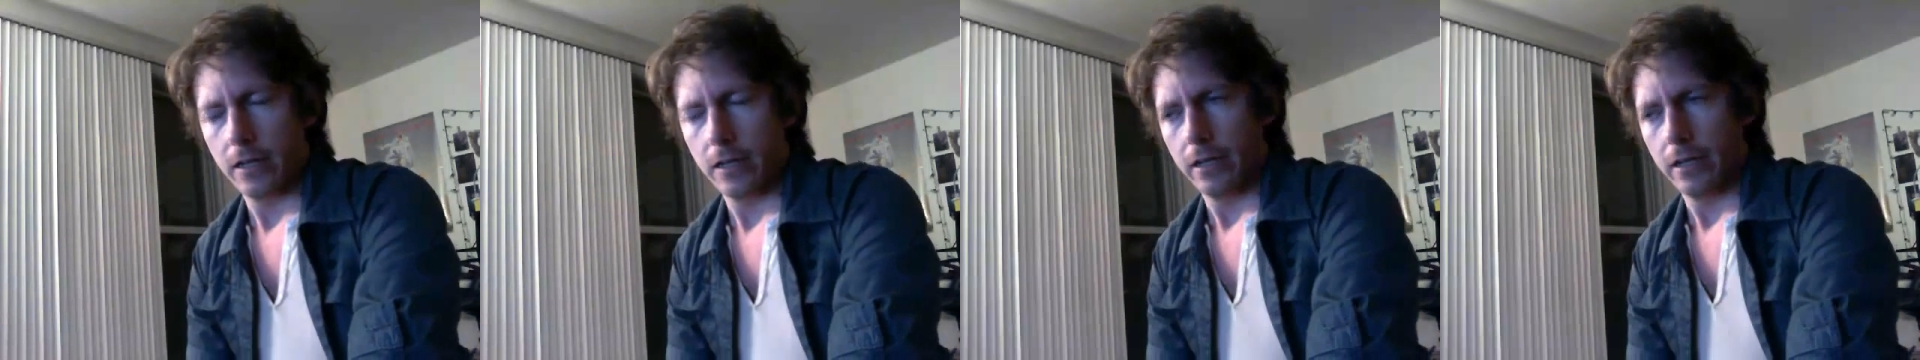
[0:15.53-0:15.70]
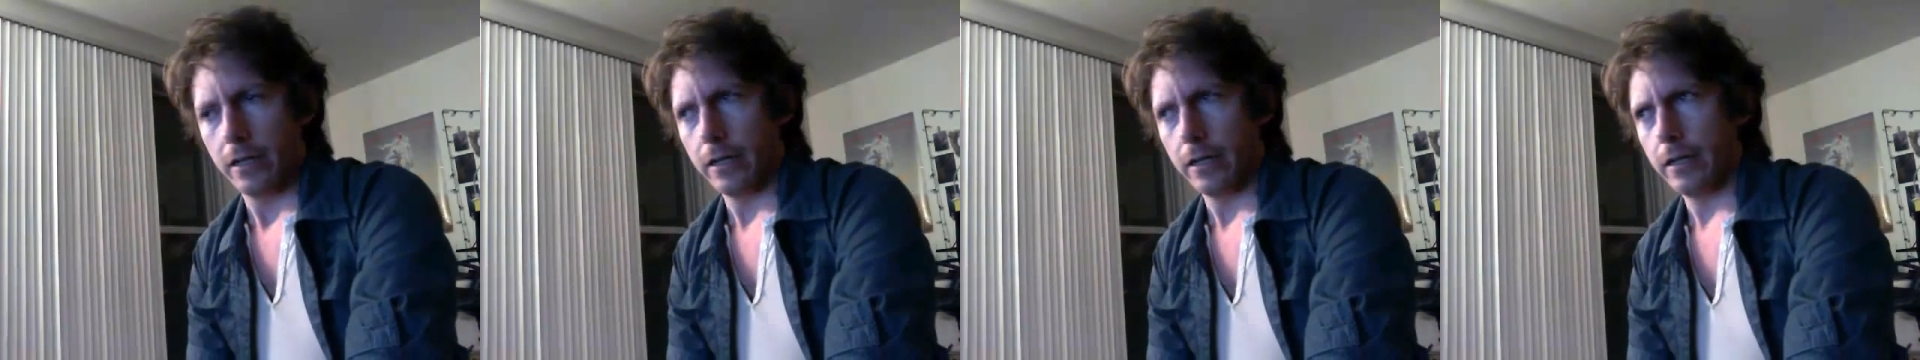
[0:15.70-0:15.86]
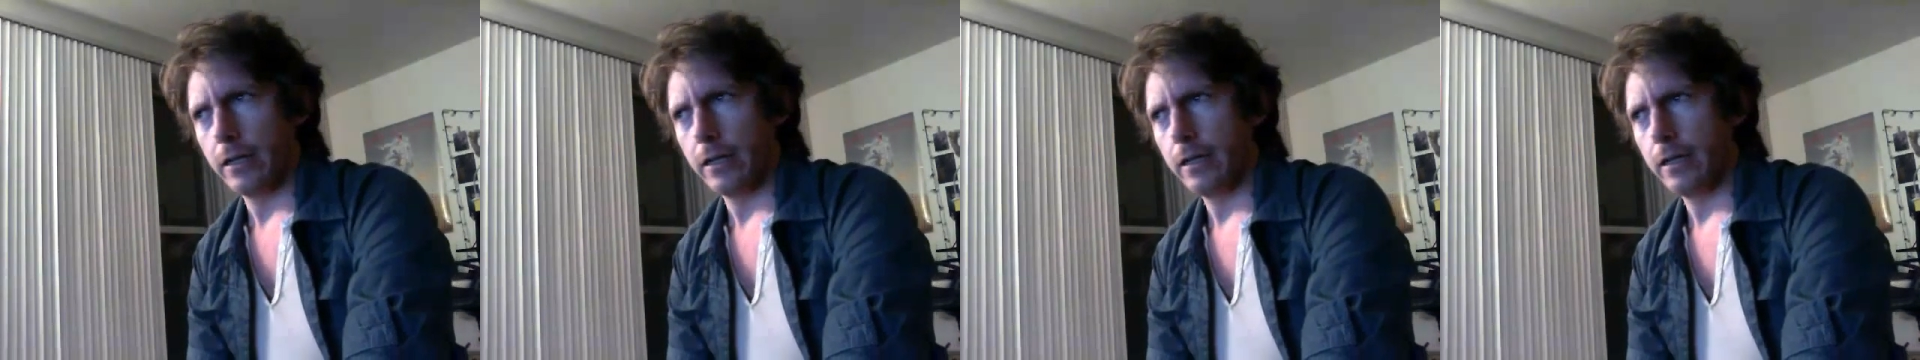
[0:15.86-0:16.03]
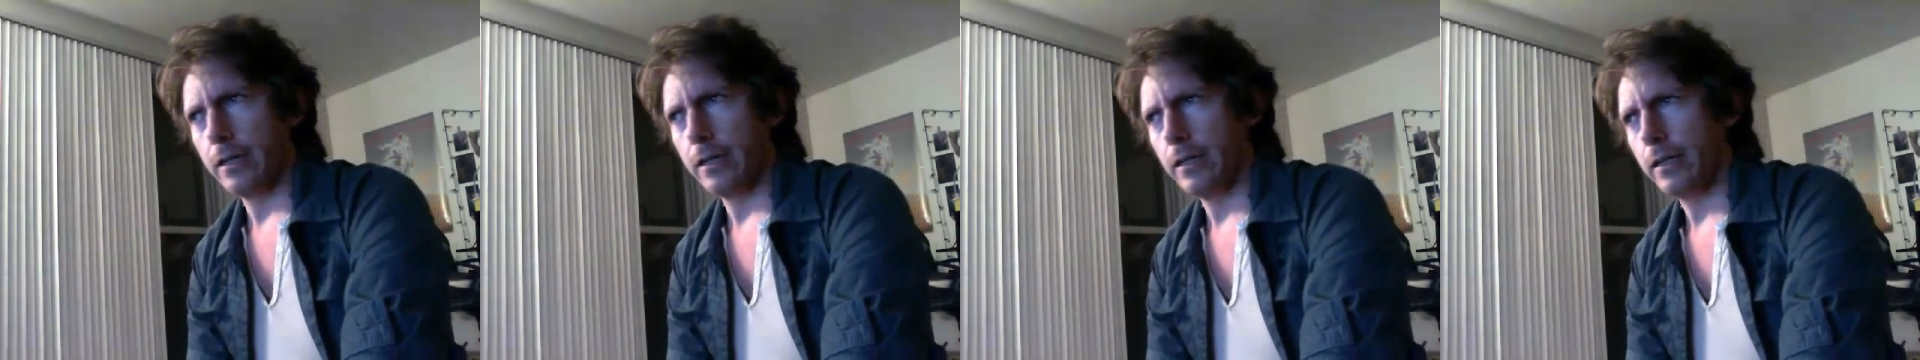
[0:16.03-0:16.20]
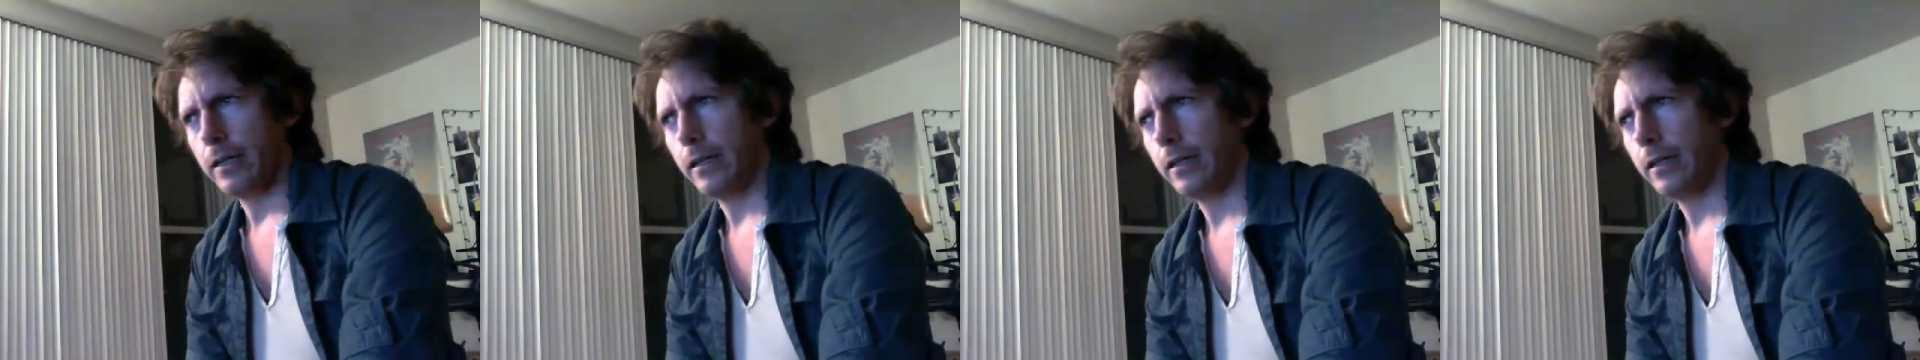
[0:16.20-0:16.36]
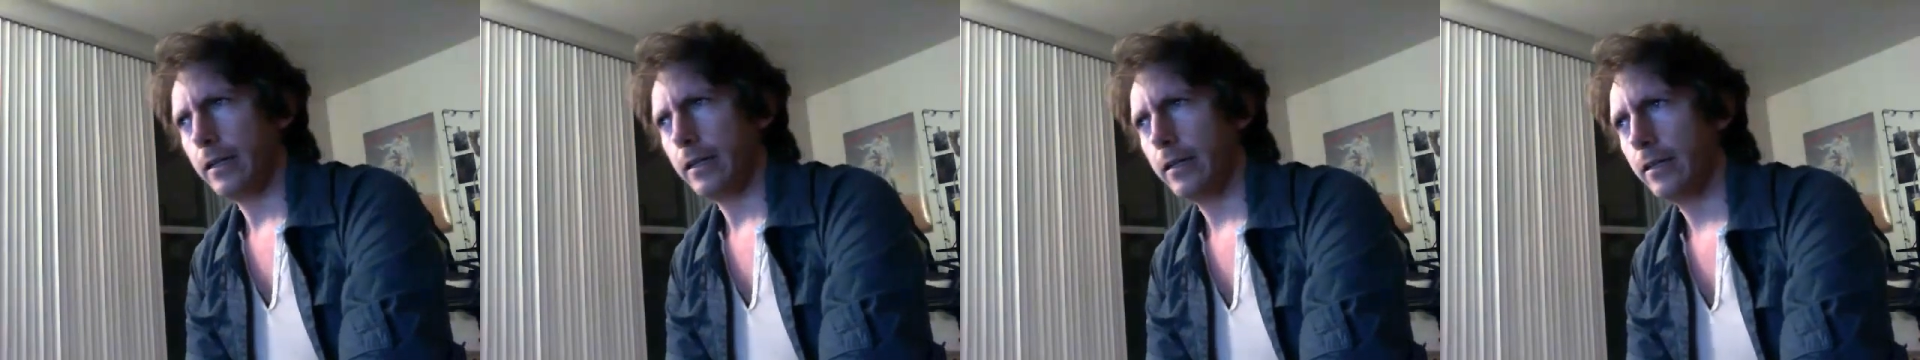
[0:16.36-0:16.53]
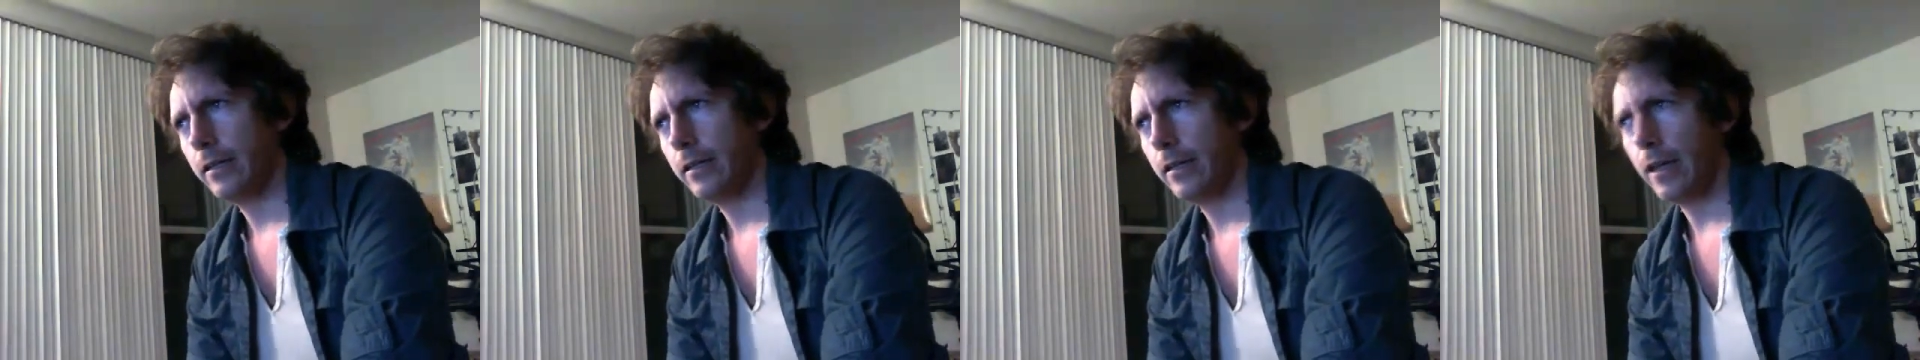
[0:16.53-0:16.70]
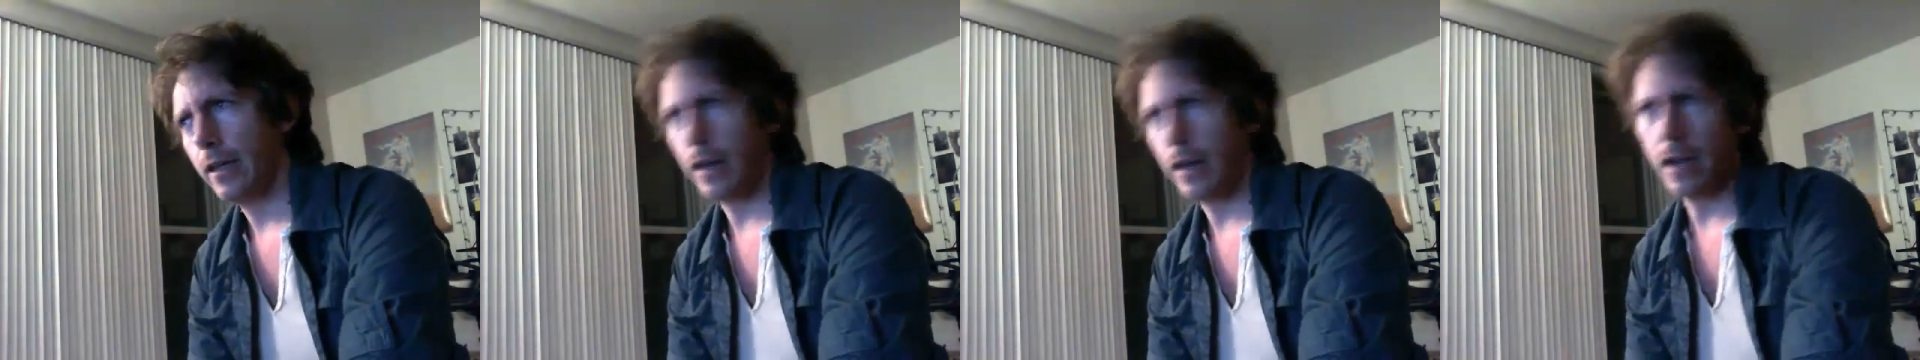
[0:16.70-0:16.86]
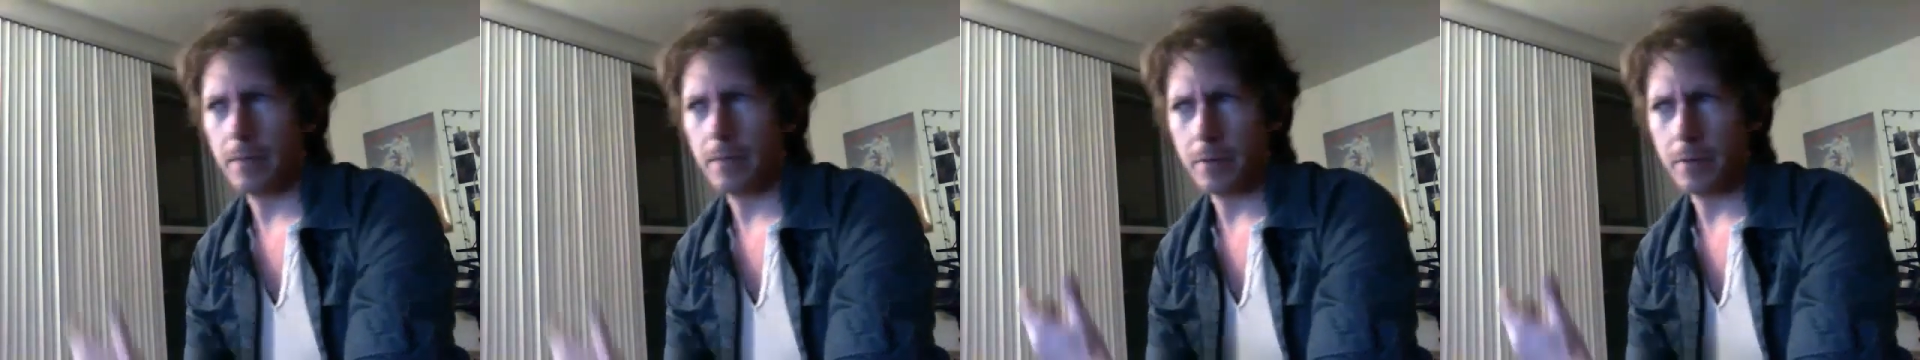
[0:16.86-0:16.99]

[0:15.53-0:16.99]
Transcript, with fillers: And I've